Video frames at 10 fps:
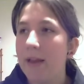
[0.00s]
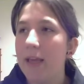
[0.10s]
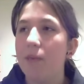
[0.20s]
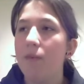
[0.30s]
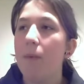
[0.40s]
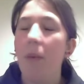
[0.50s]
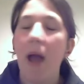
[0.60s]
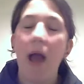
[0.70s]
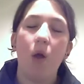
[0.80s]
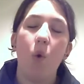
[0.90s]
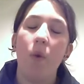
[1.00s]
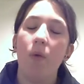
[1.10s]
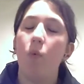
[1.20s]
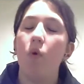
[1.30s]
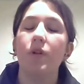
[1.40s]
And even back
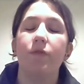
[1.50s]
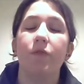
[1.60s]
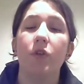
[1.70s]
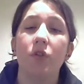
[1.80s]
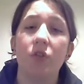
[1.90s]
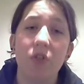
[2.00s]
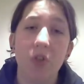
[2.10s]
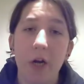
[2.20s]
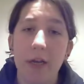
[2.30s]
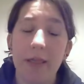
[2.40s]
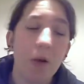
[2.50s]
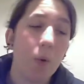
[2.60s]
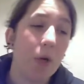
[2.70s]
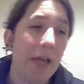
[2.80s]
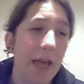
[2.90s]
when wars first started,
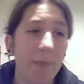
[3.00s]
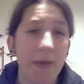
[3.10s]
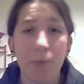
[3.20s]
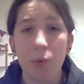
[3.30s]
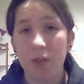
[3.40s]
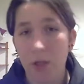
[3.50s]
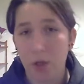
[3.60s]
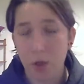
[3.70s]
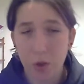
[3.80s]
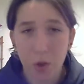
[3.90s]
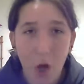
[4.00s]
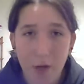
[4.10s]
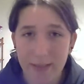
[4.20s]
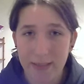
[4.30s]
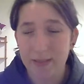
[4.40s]
there were gay people in the
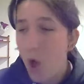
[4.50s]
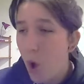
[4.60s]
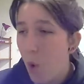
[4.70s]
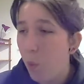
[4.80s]
closets